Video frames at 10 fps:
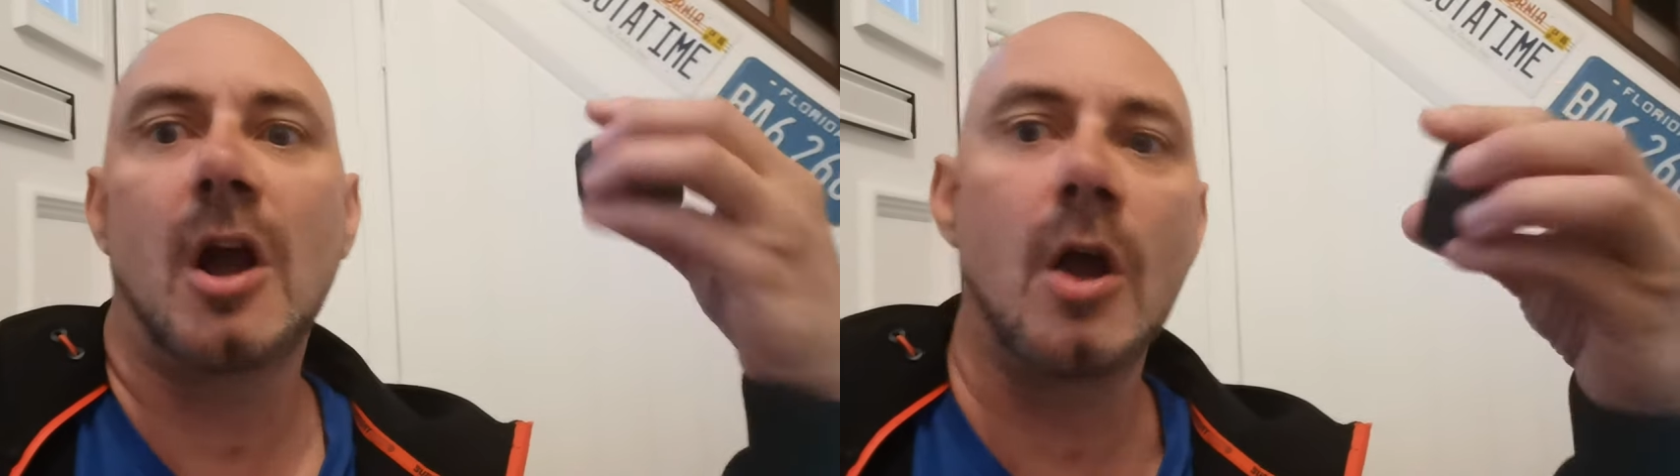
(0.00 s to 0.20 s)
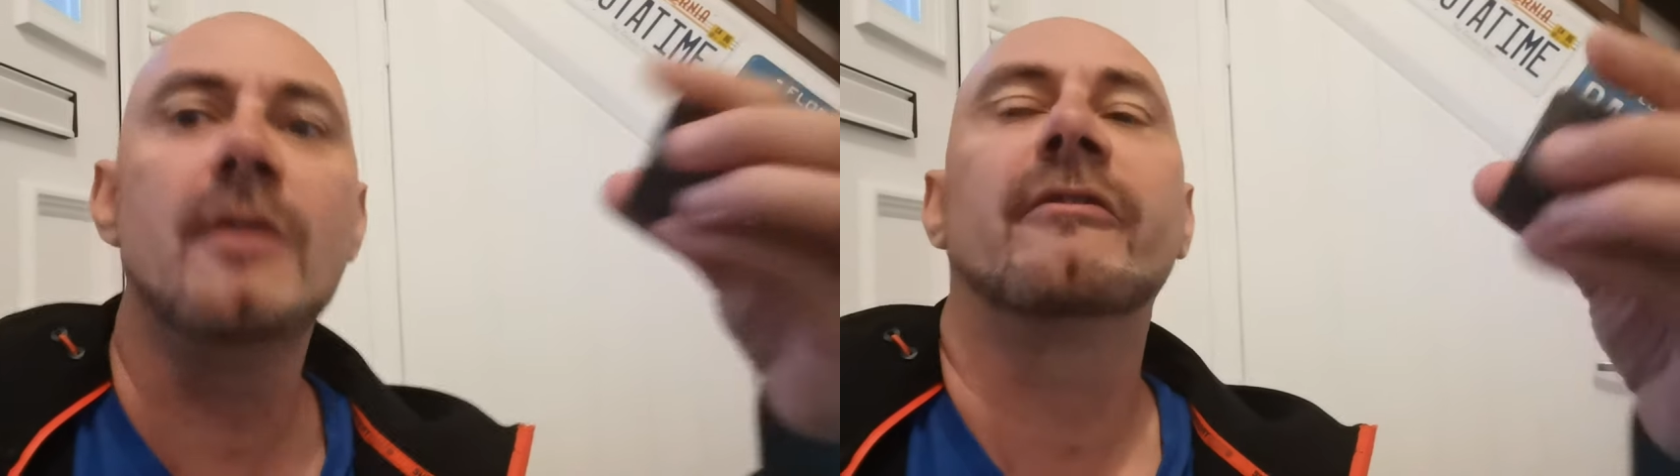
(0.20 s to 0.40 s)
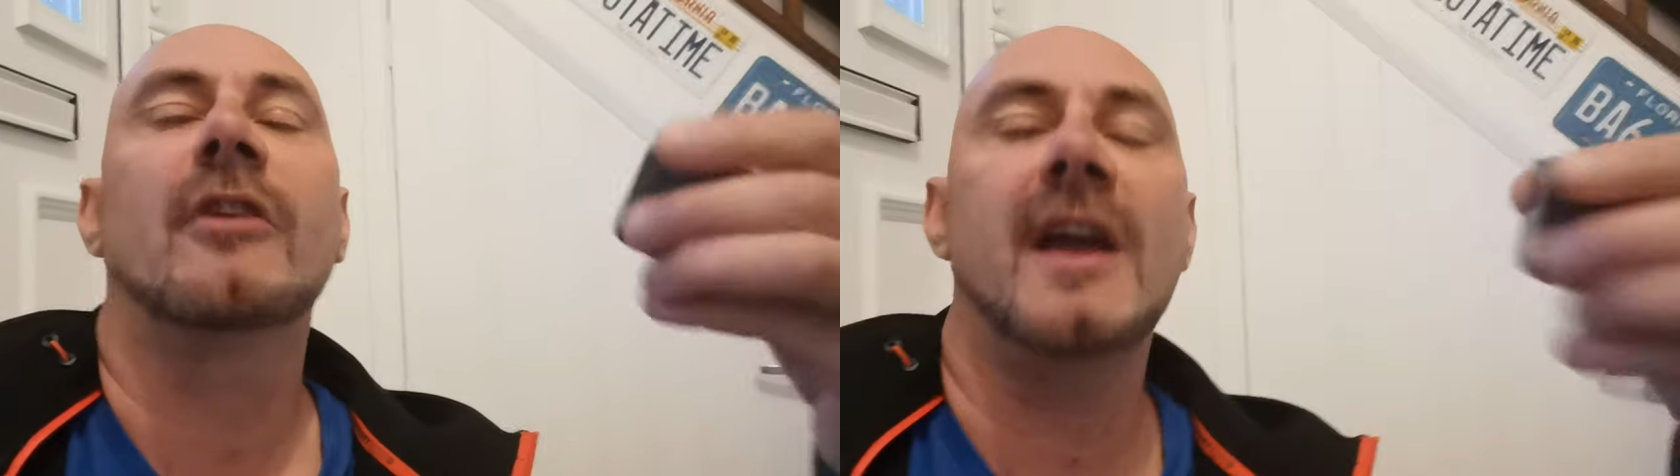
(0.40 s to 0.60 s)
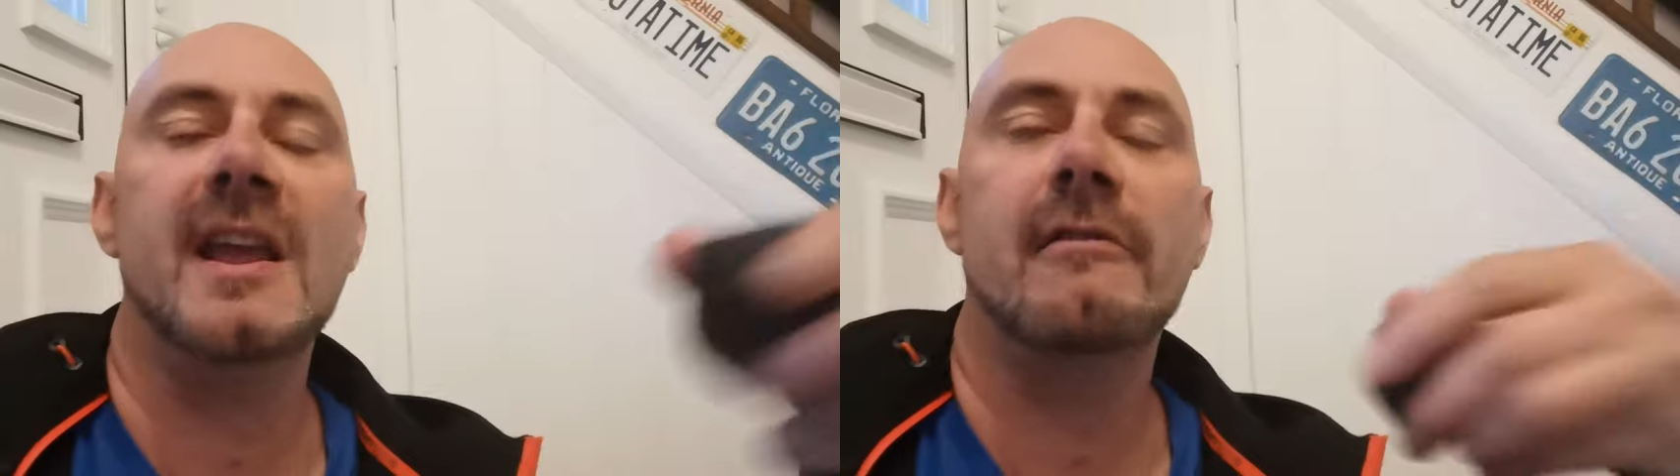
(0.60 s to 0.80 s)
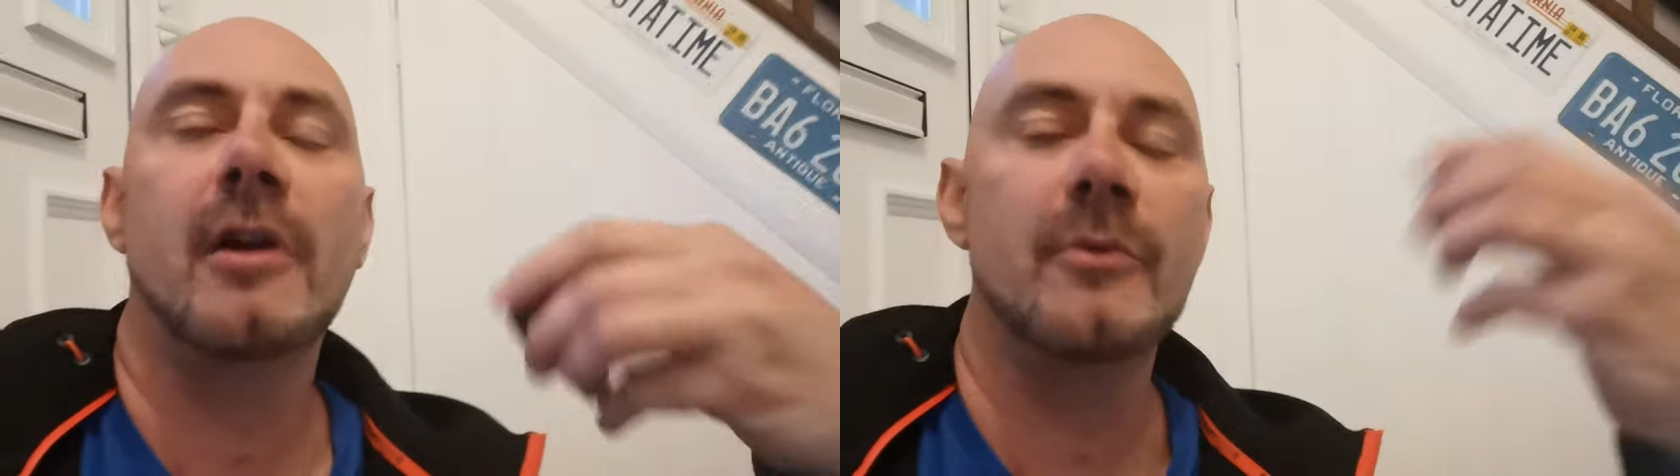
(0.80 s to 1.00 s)
over a
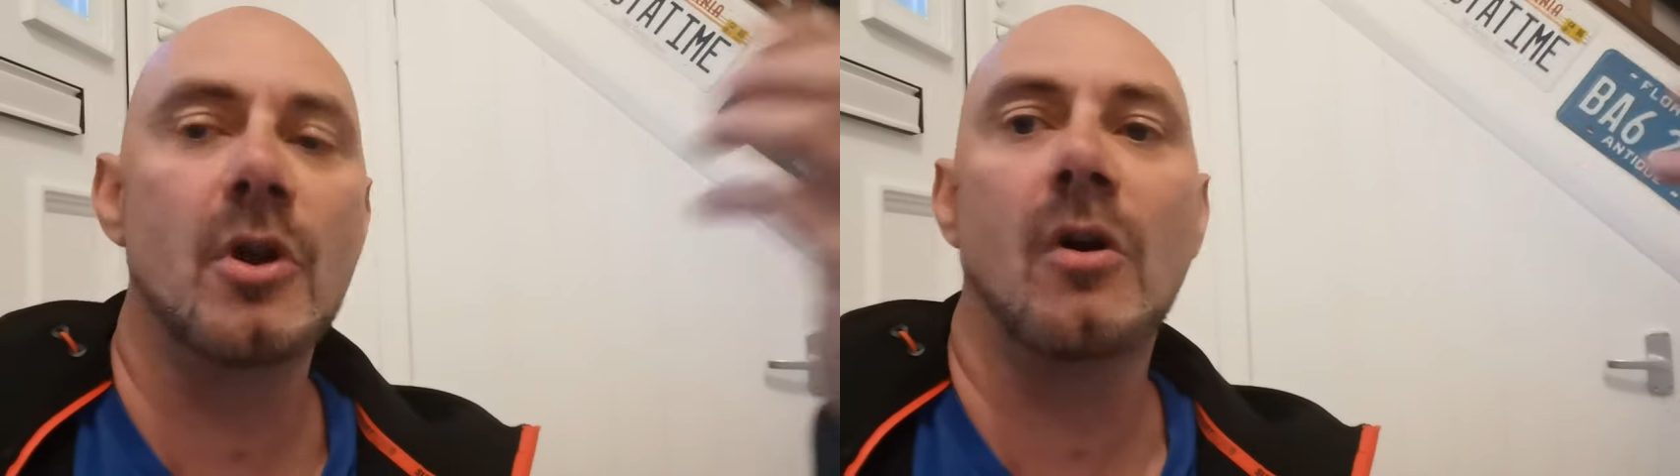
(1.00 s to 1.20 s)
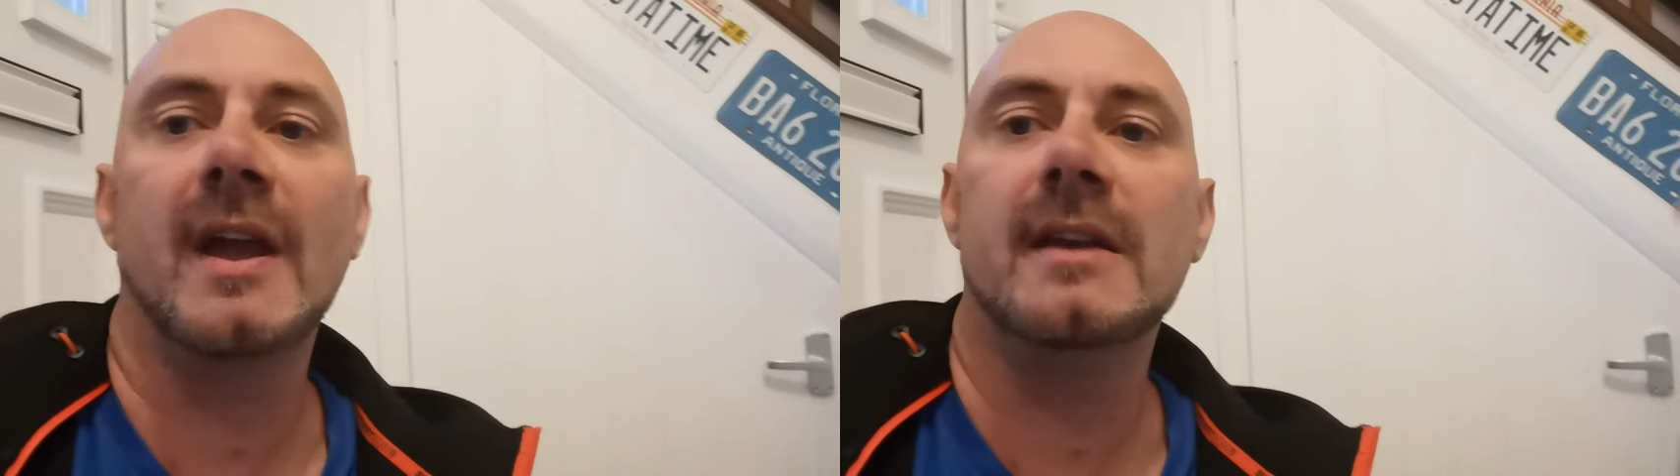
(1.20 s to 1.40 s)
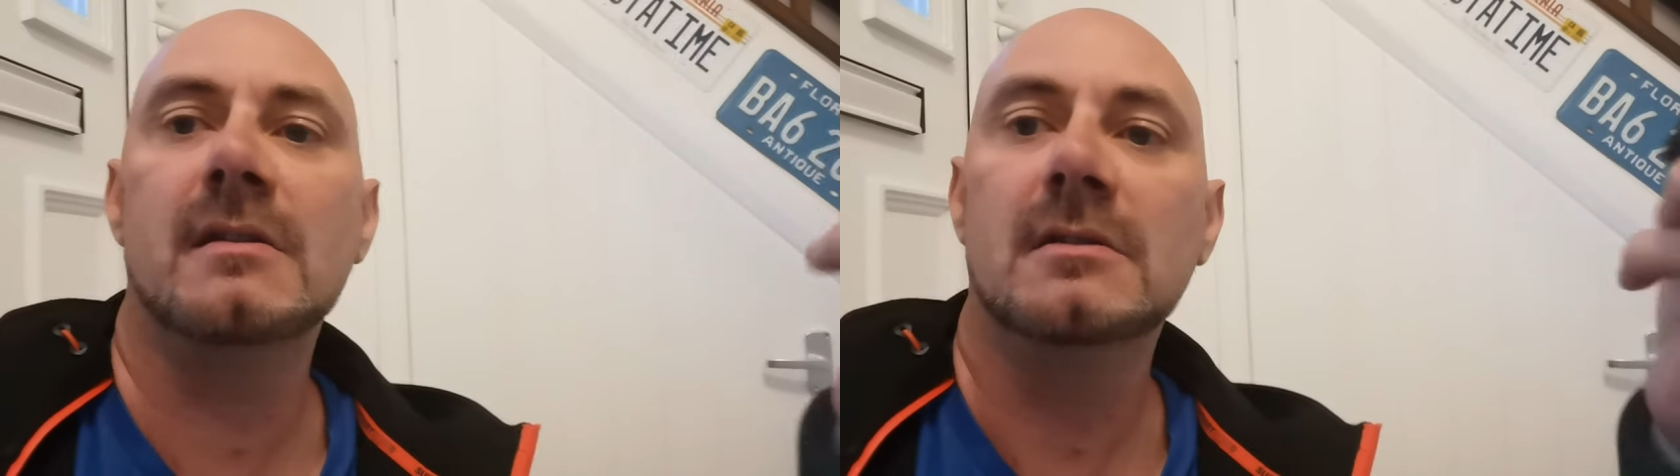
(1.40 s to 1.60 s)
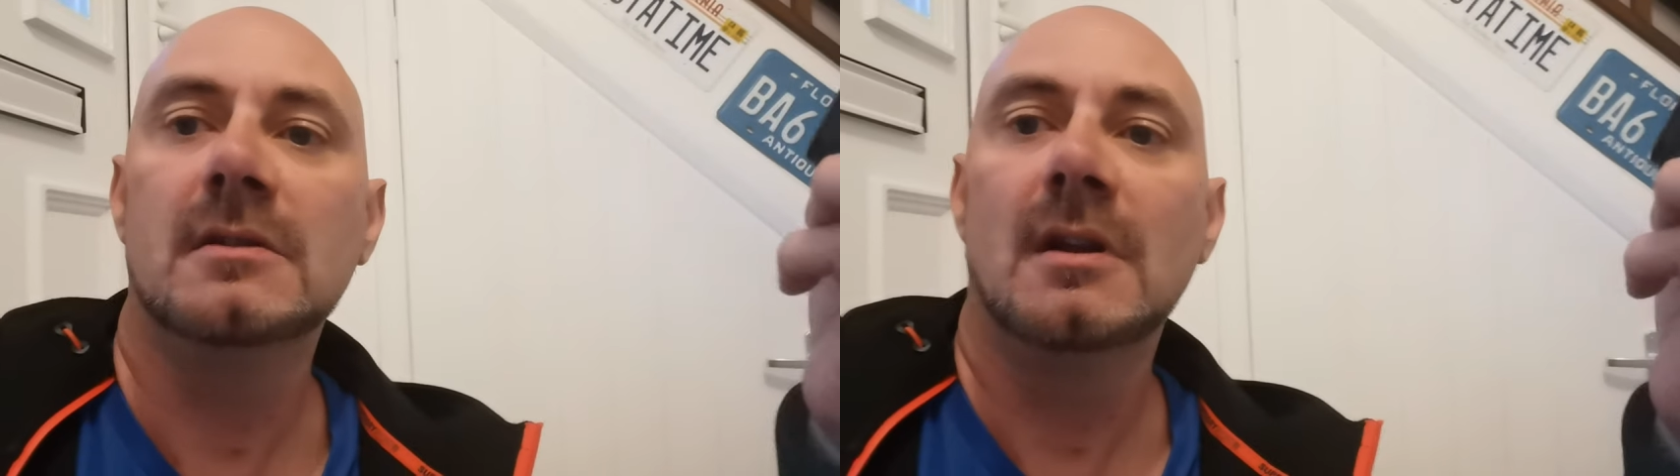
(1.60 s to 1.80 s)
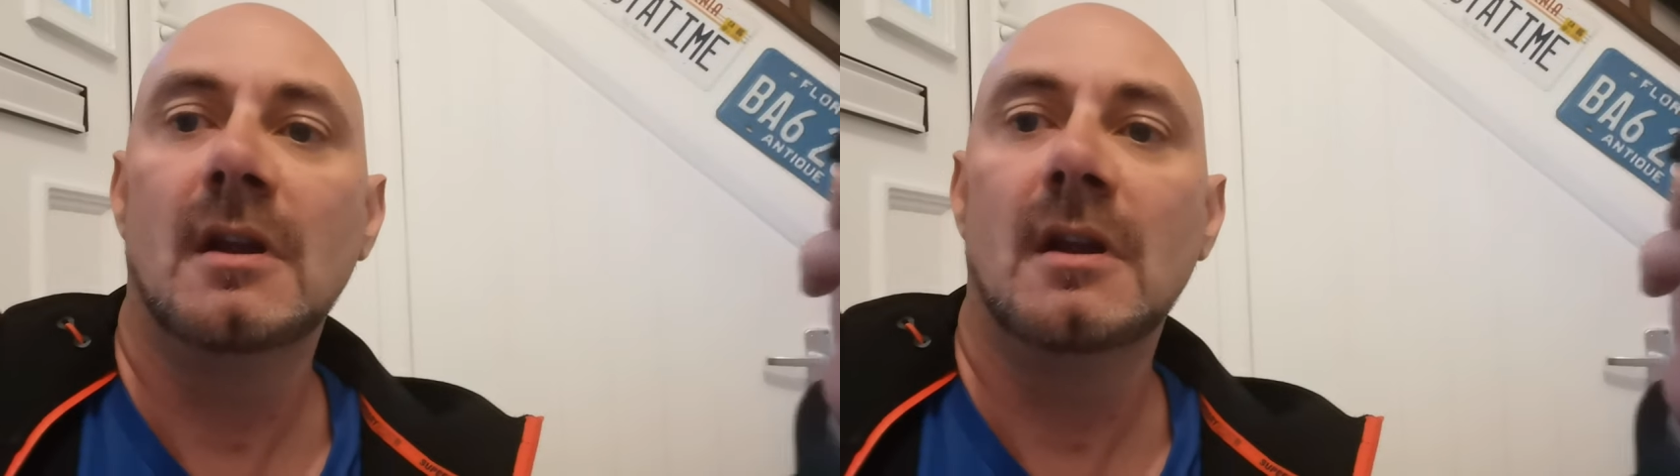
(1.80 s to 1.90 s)
Hero 9